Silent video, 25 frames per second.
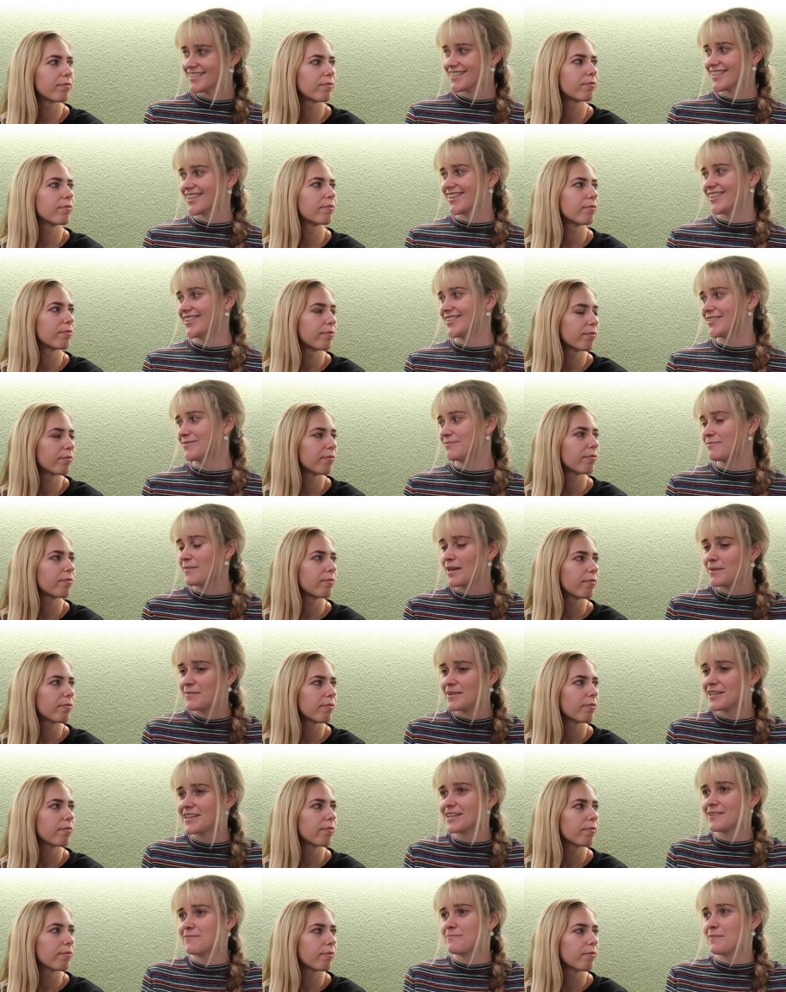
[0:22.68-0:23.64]
Speaker 1: so
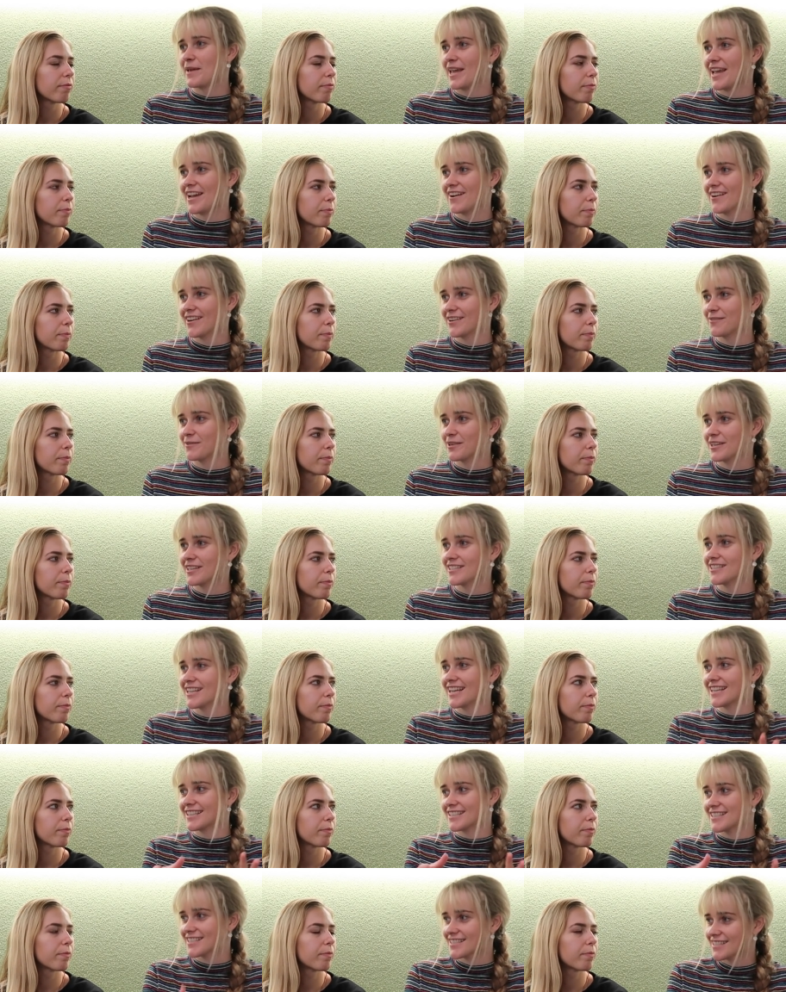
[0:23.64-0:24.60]
maybe comparing what
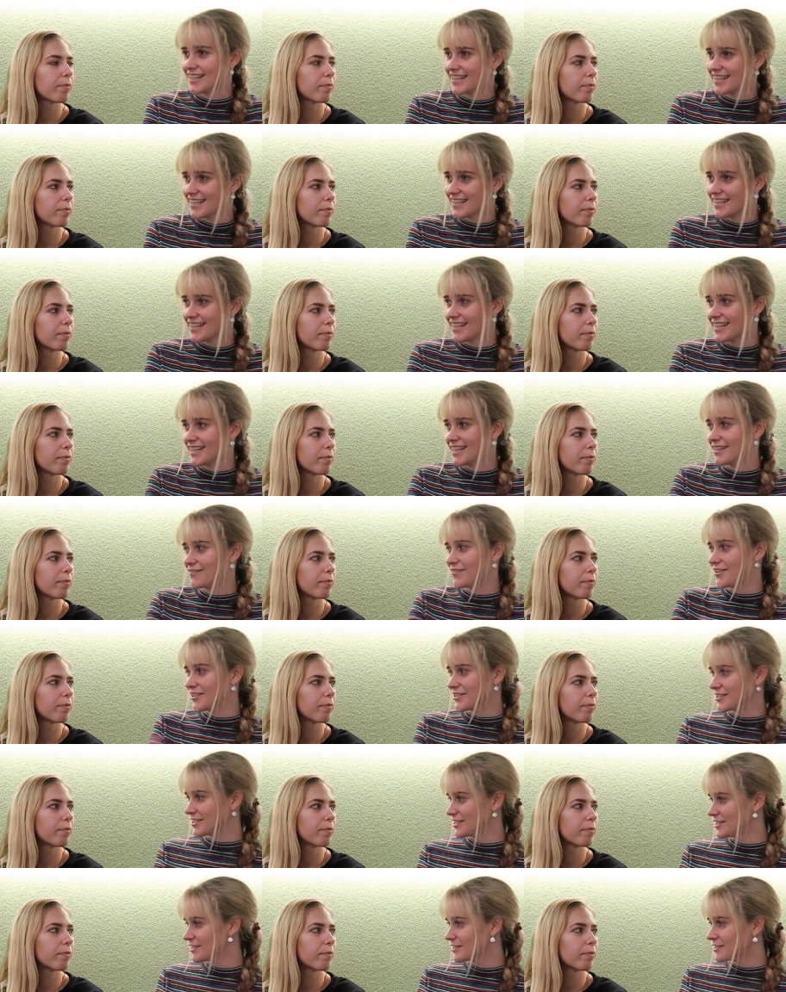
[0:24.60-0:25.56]
it's like to study here
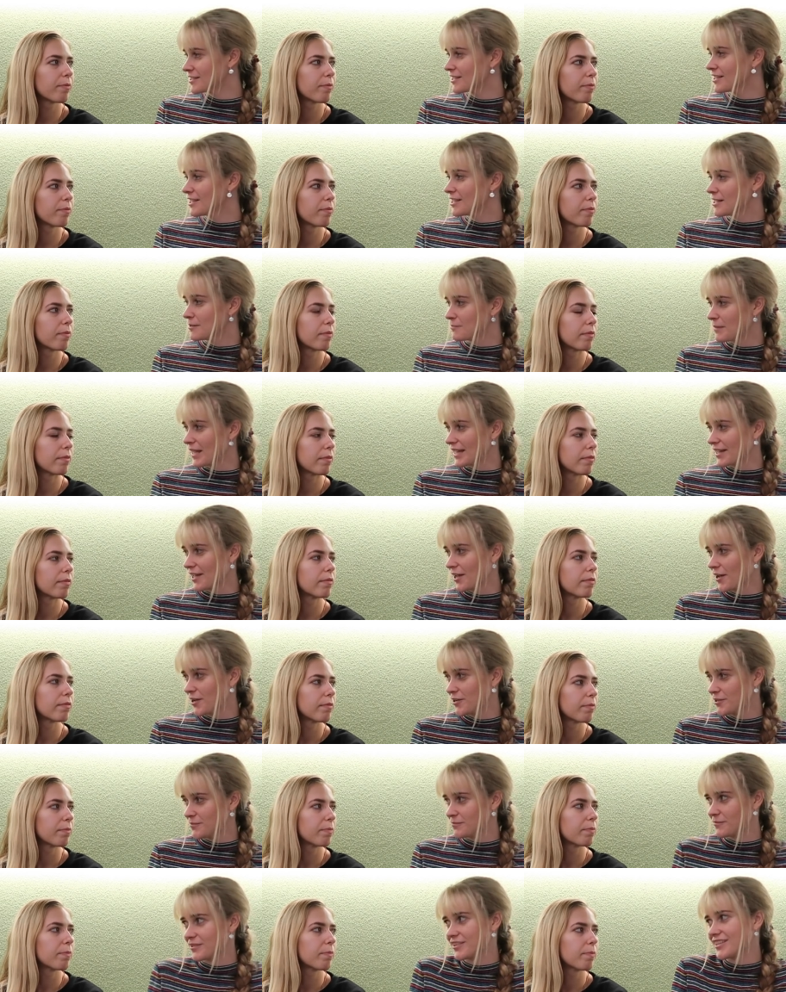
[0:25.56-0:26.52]
versus back
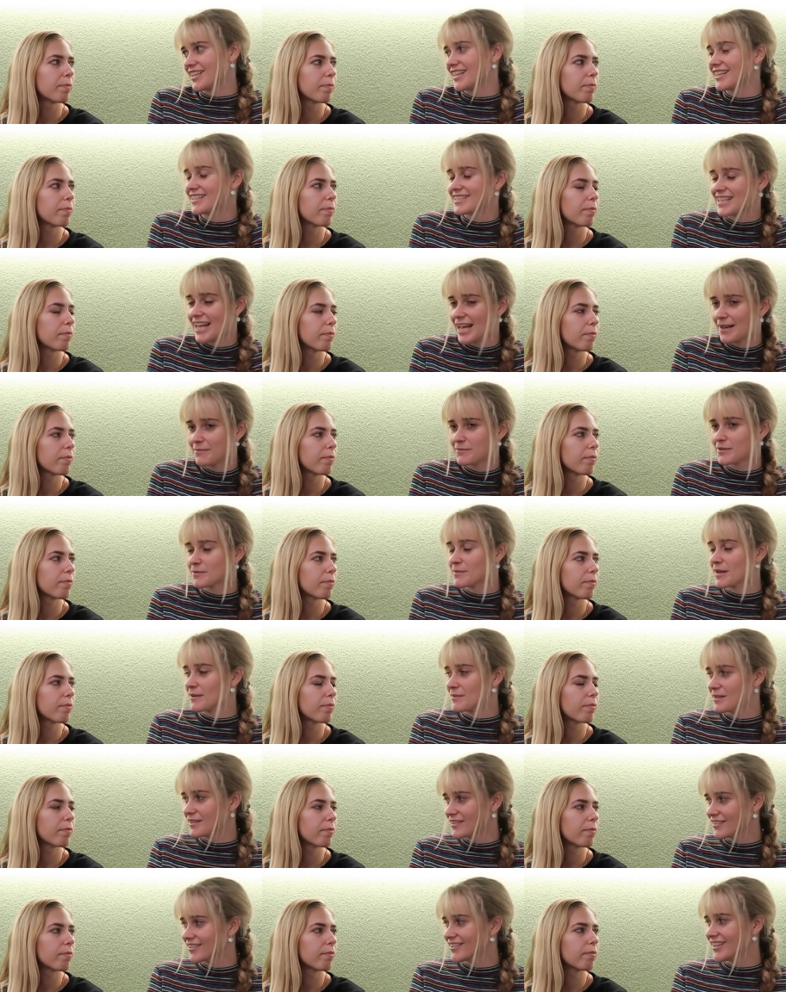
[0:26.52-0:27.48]
home, what the exams
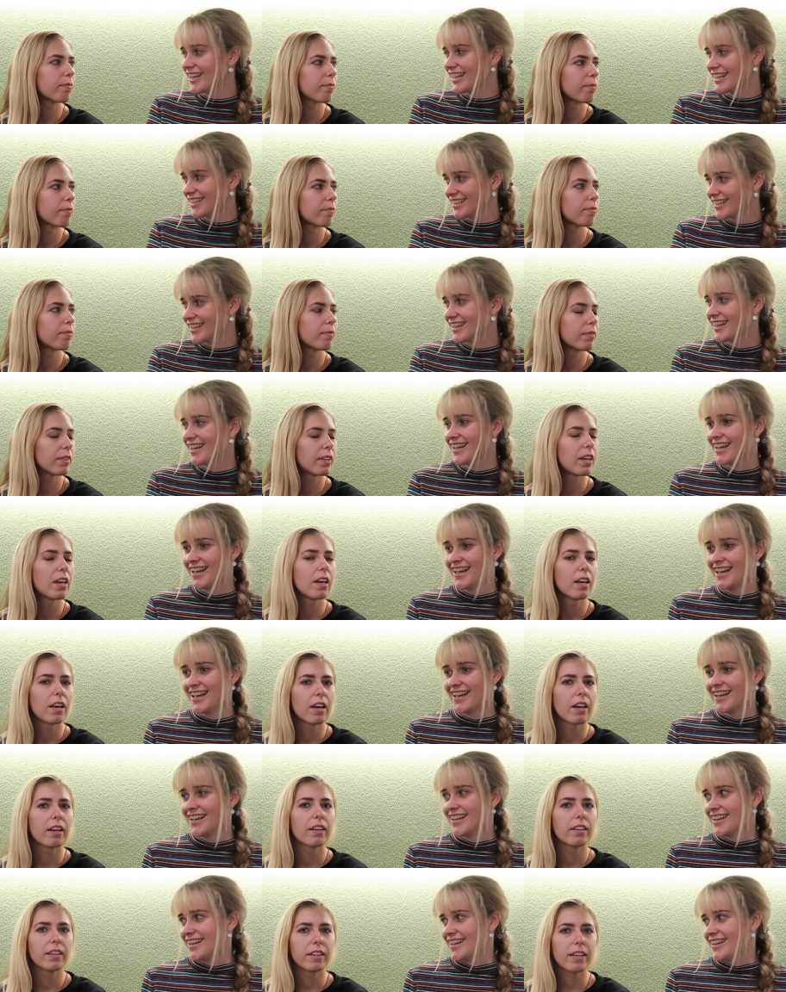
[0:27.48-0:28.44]
maybe look like.
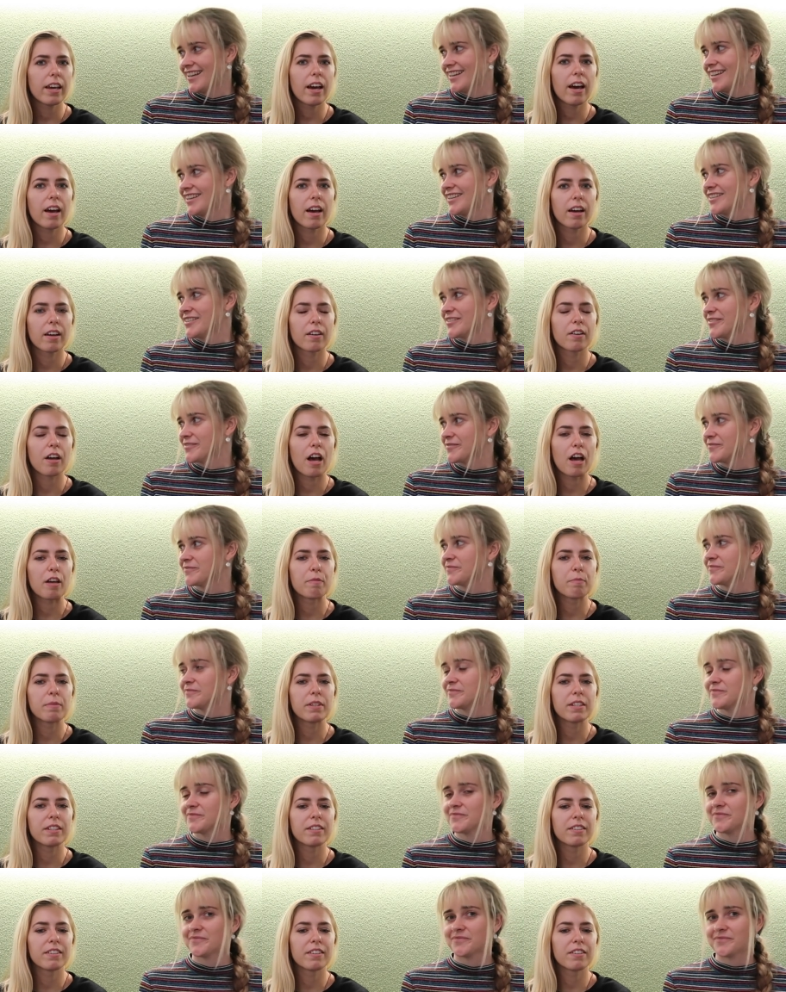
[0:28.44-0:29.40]
Speaker 2: Yeah, I
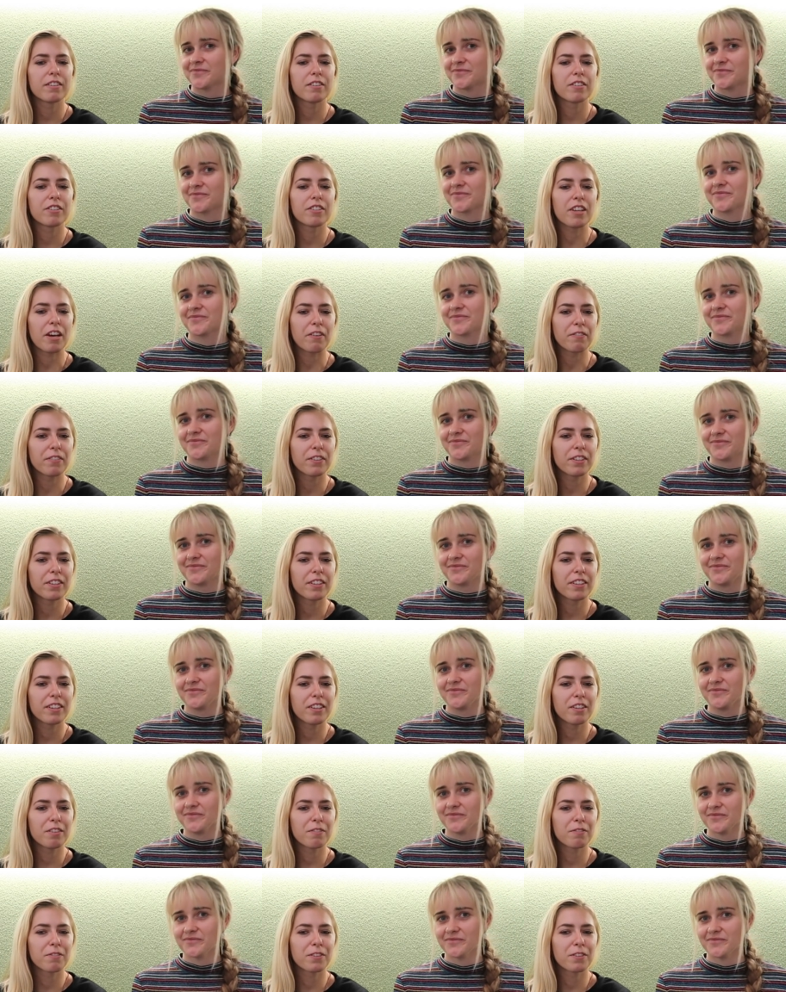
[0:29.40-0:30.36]
mean, definitely